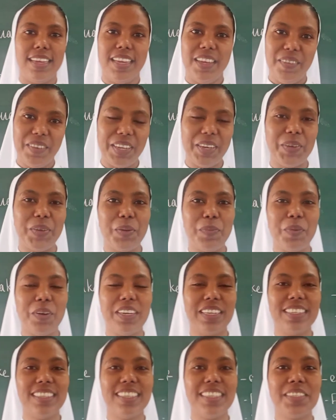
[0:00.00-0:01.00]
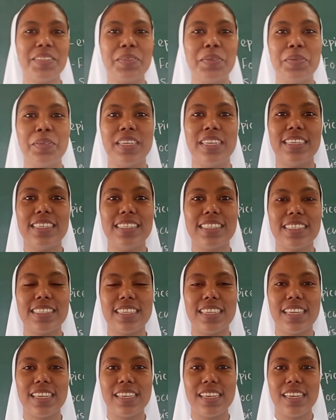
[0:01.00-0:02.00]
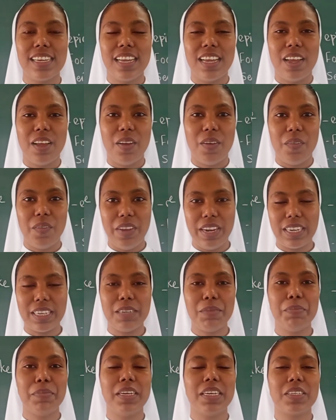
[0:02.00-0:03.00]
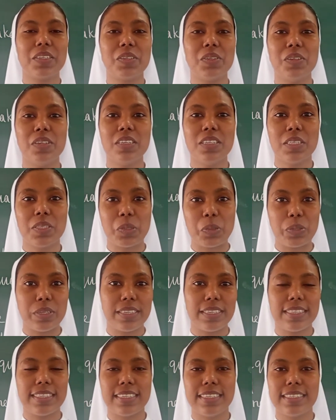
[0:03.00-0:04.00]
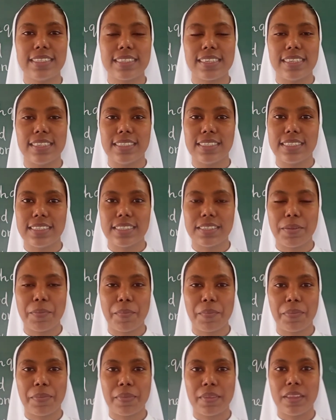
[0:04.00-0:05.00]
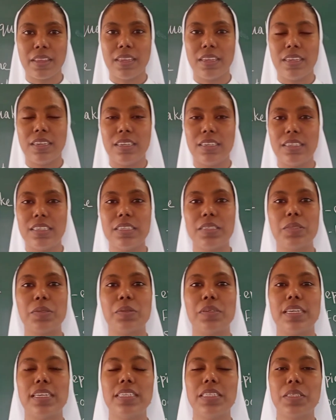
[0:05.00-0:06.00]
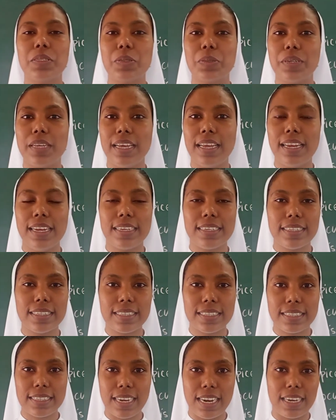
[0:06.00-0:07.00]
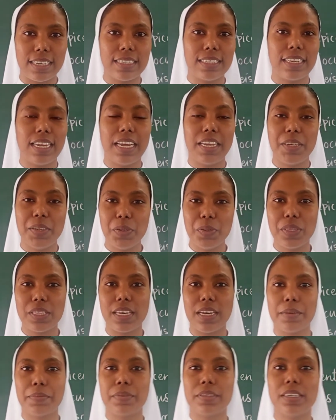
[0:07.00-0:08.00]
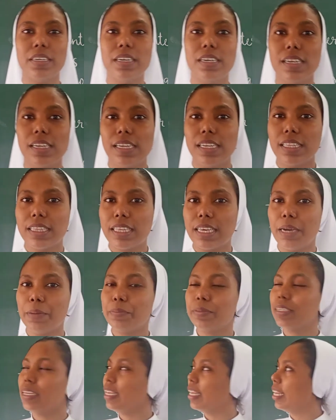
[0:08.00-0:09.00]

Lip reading: A very good morning, dear students. Welcome back to your social science class. Dear students, today let us start a new chapter, chapter